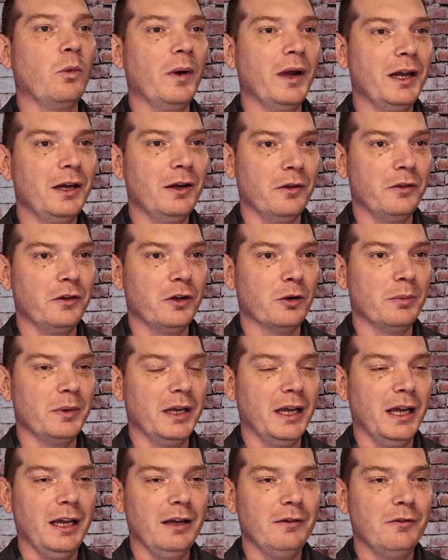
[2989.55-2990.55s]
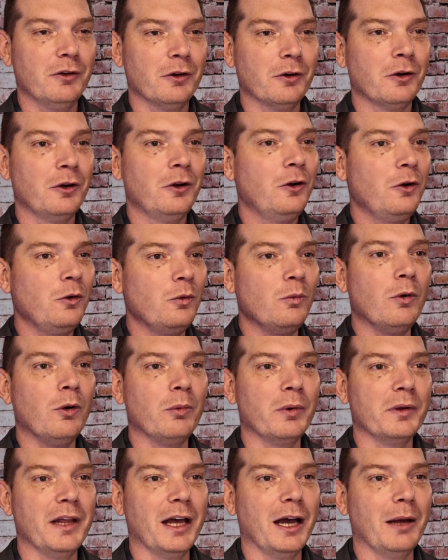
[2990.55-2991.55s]
win on their behavior,
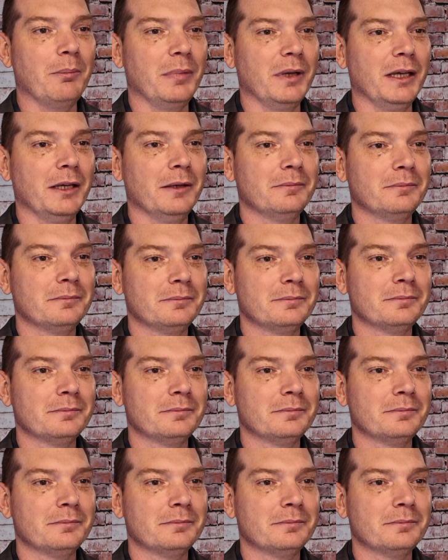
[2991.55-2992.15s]
what would that be?